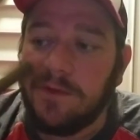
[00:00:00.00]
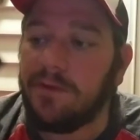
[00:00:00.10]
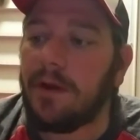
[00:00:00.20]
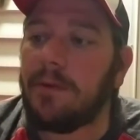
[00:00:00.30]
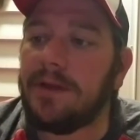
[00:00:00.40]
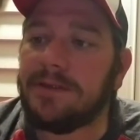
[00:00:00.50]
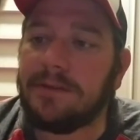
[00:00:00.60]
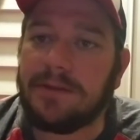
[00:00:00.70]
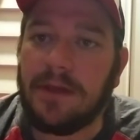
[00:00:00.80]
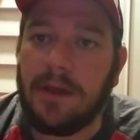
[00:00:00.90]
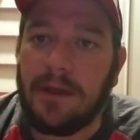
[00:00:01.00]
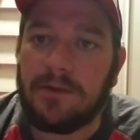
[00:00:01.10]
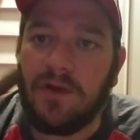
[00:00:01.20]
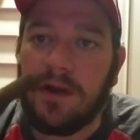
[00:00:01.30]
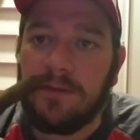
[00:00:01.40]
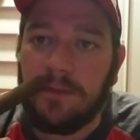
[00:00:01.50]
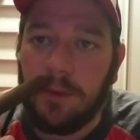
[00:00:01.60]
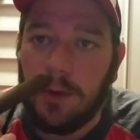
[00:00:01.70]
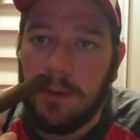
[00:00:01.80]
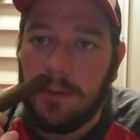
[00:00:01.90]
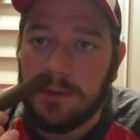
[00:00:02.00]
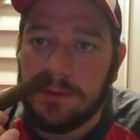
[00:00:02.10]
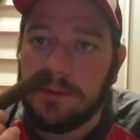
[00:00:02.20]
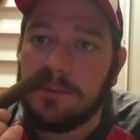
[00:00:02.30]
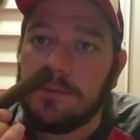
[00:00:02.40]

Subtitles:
Dried raisins, dried fruit almost,